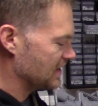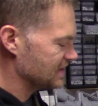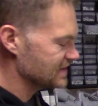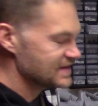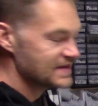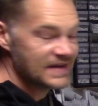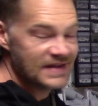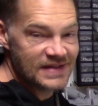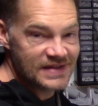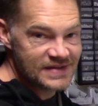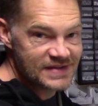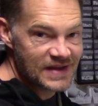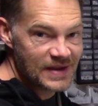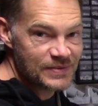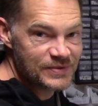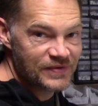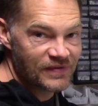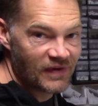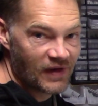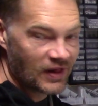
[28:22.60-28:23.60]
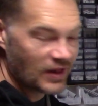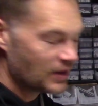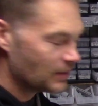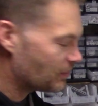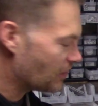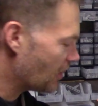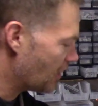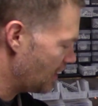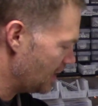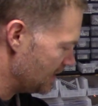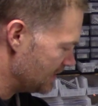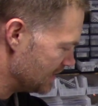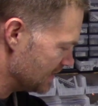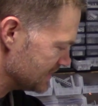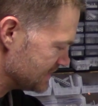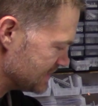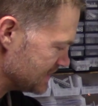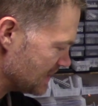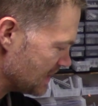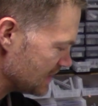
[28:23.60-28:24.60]
See, this keeps falling apart, and
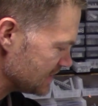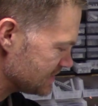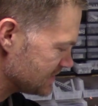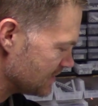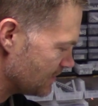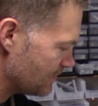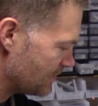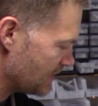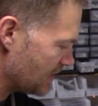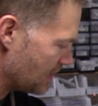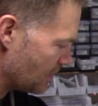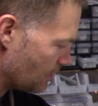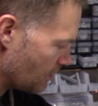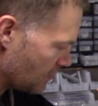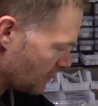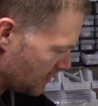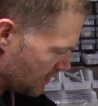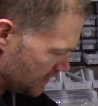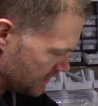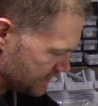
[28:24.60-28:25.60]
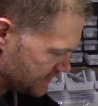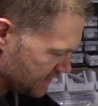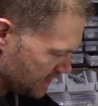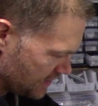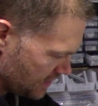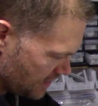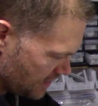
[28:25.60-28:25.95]
that's not something I want